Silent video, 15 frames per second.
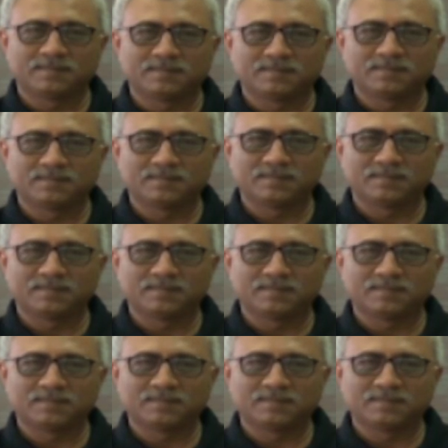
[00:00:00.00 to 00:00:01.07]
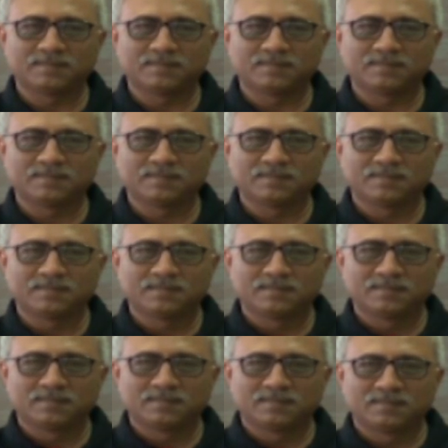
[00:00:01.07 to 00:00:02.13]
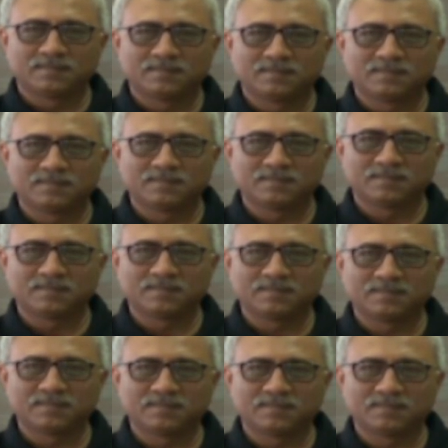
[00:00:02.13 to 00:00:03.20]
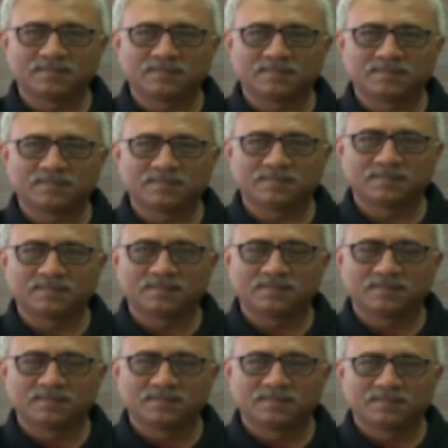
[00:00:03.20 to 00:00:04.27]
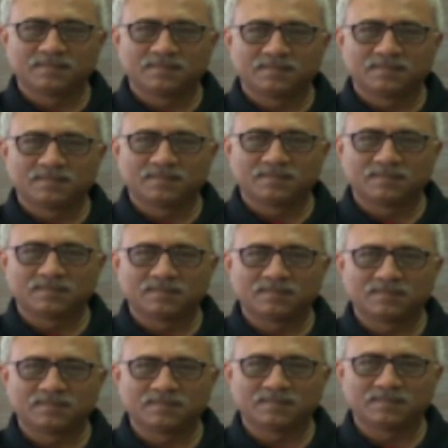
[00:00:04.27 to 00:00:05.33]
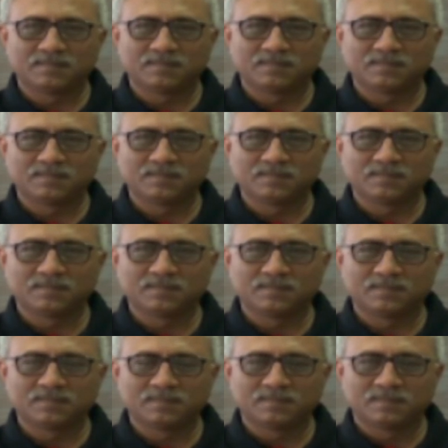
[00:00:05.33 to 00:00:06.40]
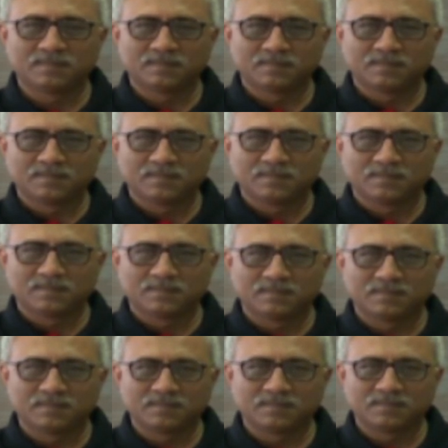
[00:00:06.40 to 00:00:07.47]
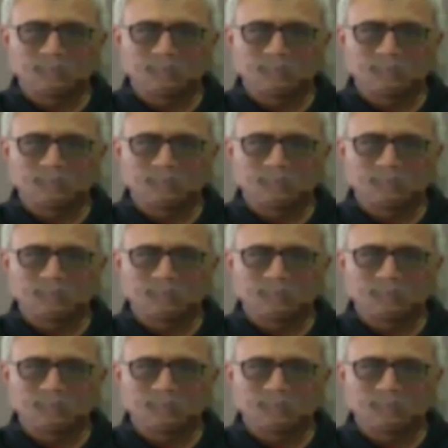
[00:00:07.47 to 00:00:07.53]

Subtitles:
(silent)